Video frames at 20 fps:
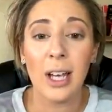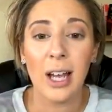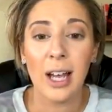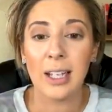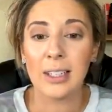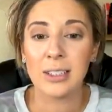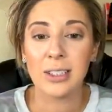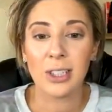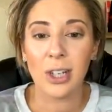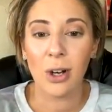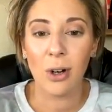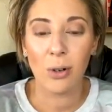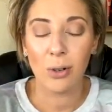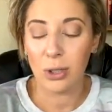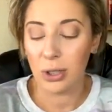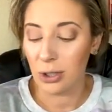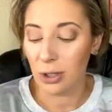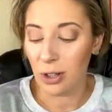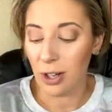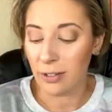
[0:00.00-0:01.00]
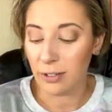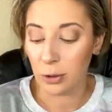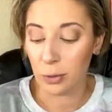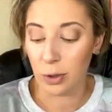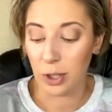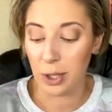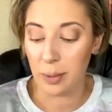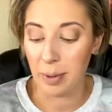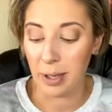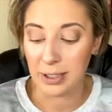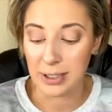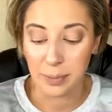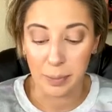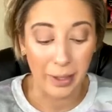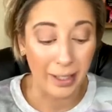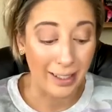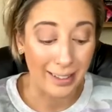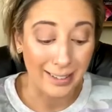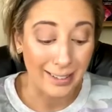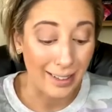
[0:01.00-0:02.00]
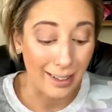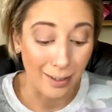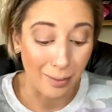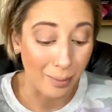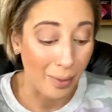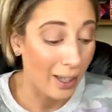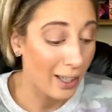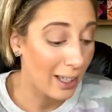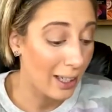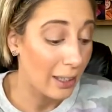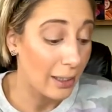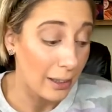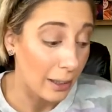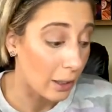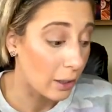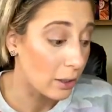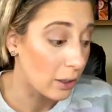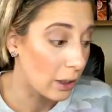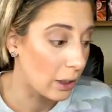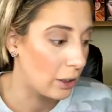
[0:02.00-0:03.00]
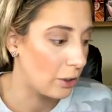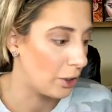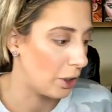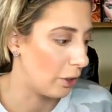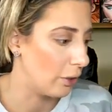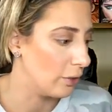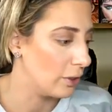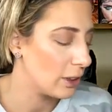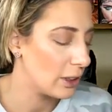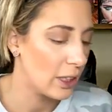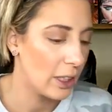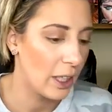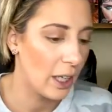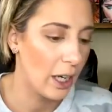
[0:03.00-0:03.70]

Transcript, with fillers: And so you don't have to worry about spending a ton of money. Literally, you don't.